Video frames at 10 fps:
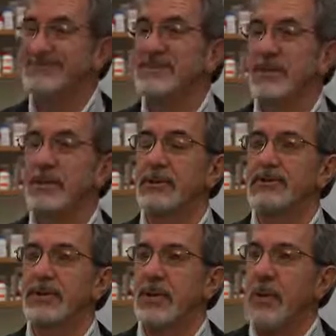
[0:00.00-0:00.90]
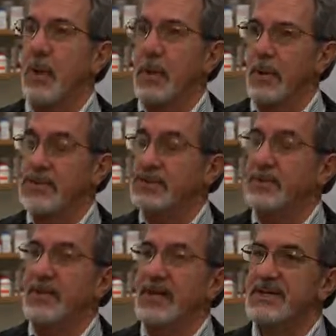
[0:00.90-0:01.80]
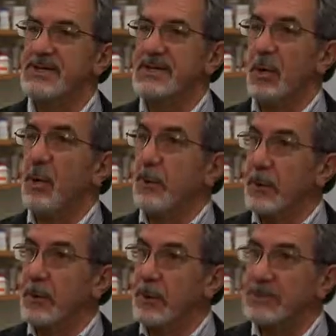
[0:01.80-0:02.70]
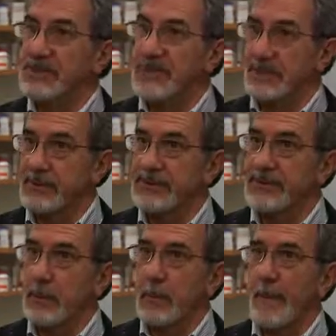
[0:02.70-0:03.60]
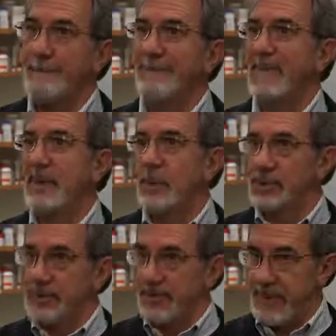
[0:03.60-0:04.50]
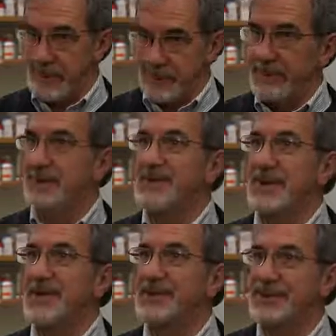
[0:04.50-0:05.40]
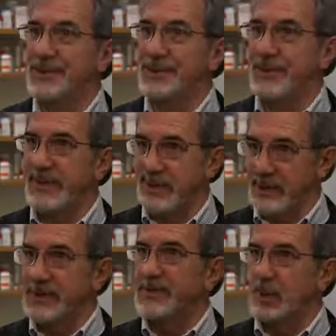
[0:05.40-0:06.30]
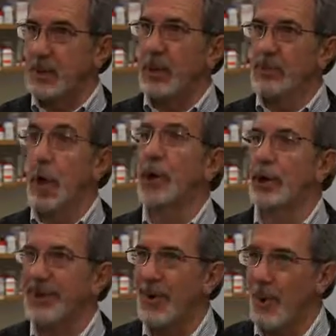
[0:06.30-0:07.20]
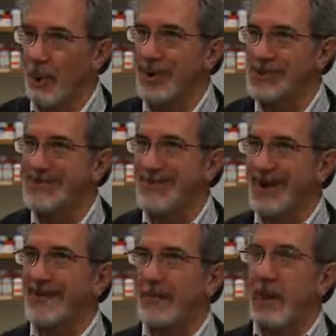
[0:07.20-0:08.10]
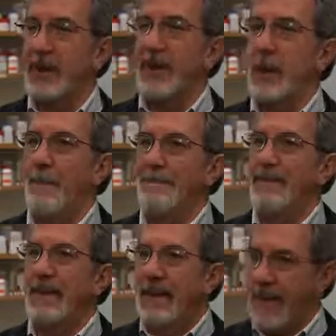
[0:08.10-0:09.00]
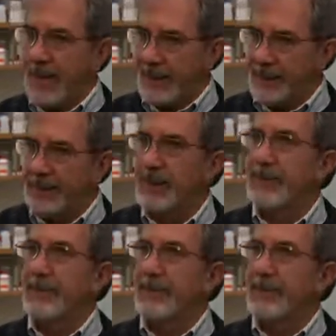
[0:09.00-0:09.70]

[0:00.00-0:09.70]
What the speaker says: signals, or in some cases hormonal signals, which are then sent to the so-called target organs around the body, and